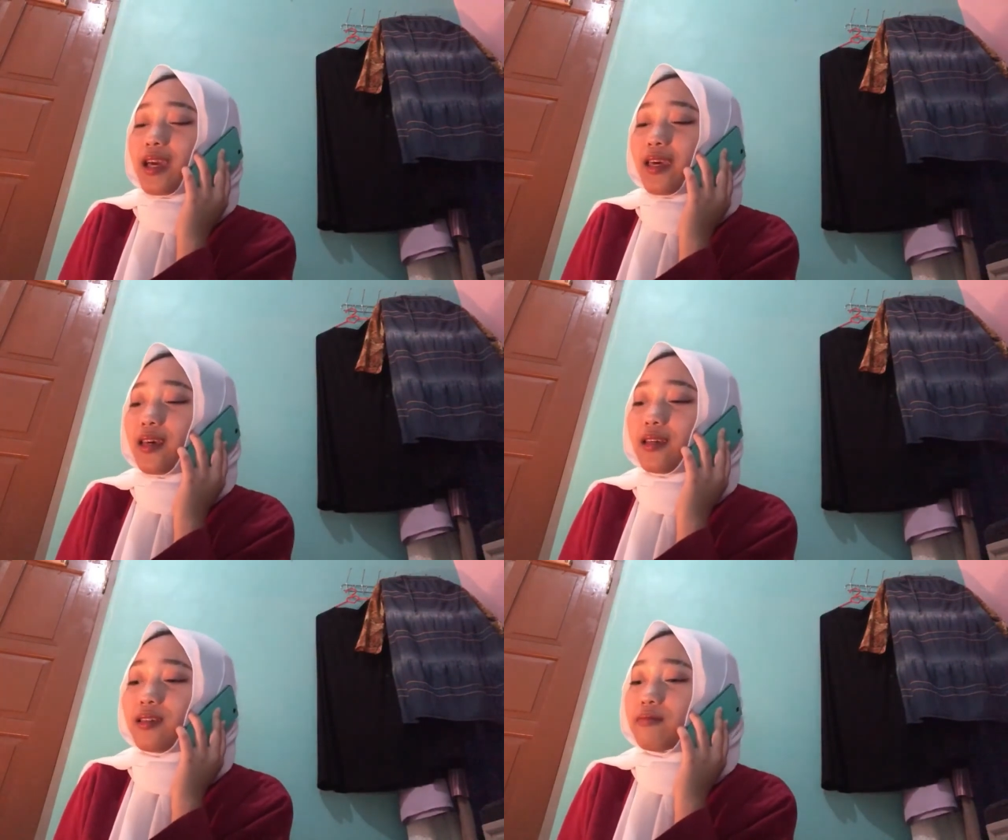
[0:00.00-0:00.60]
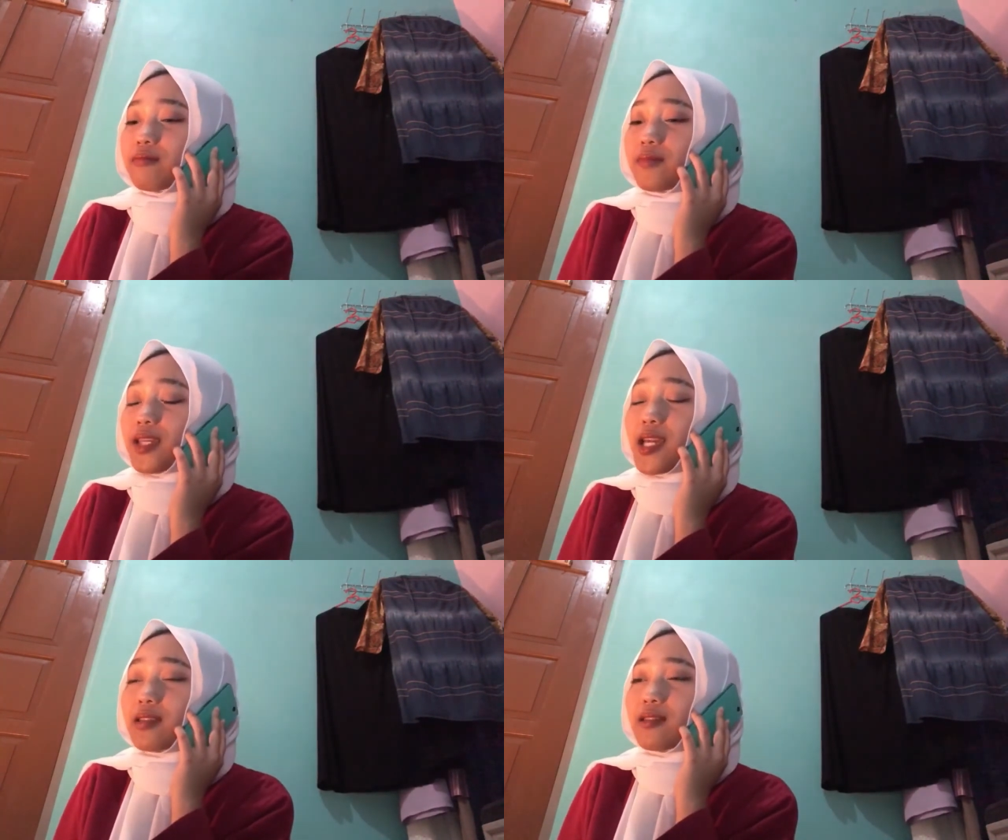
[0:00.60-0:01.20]
um,
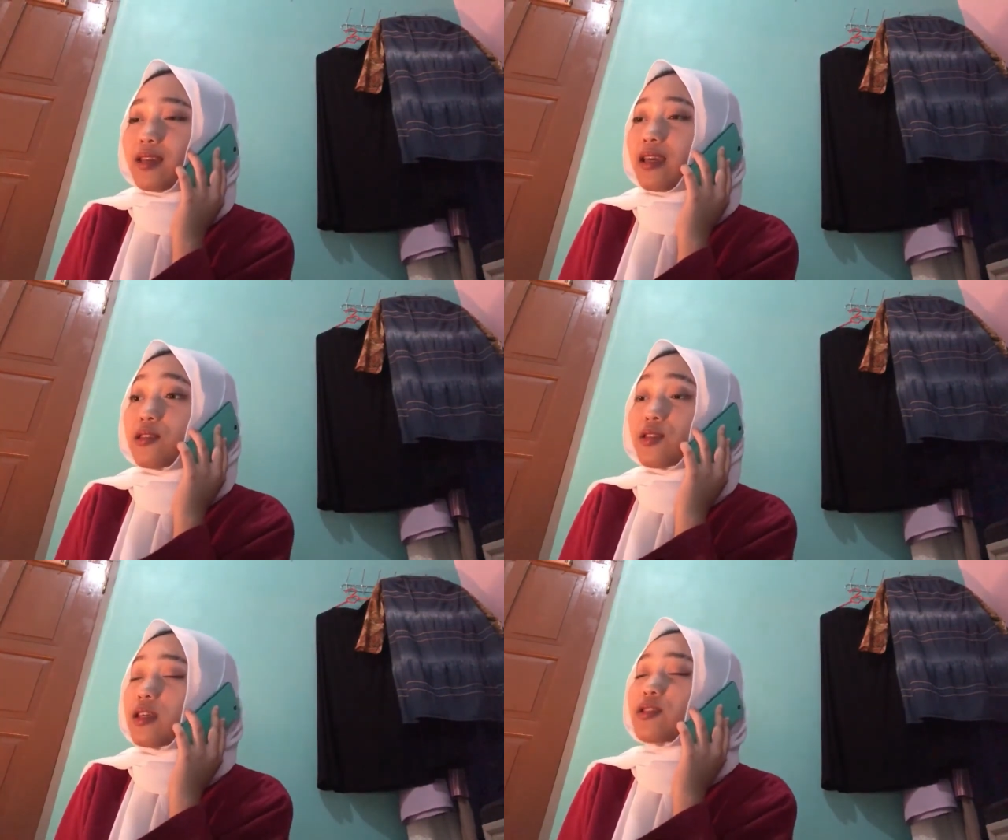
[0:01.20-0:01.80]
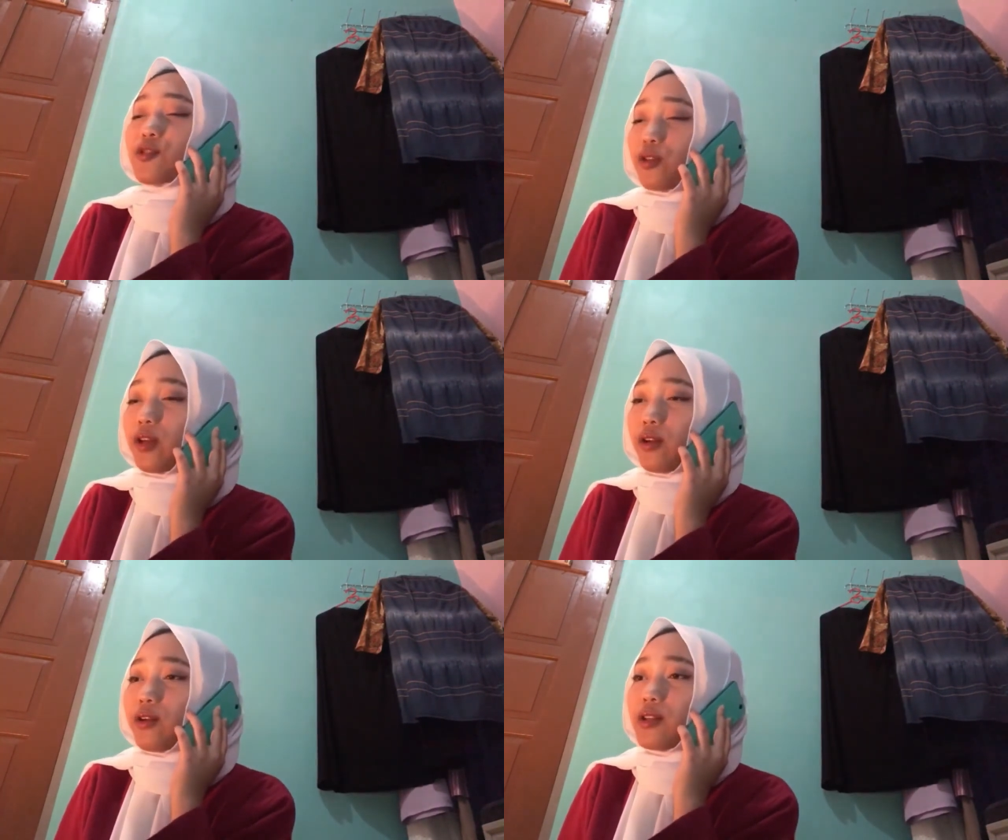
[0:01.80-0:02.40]
it, it, it's
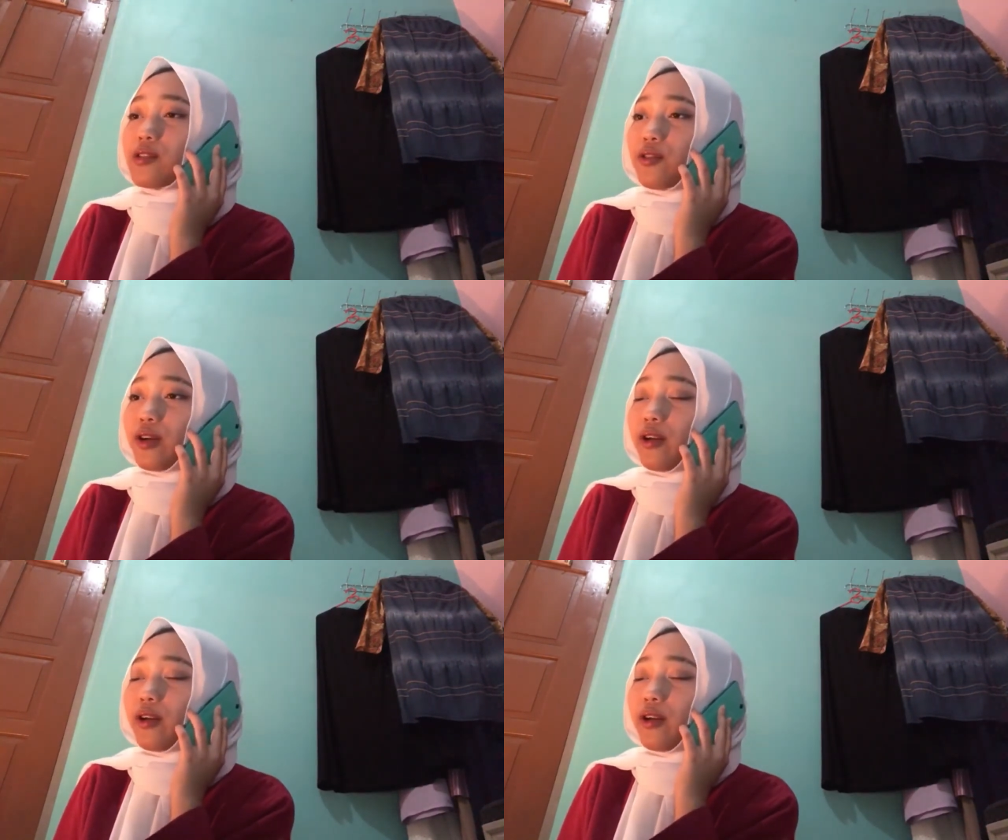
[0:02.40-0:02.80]
clear, it's clear.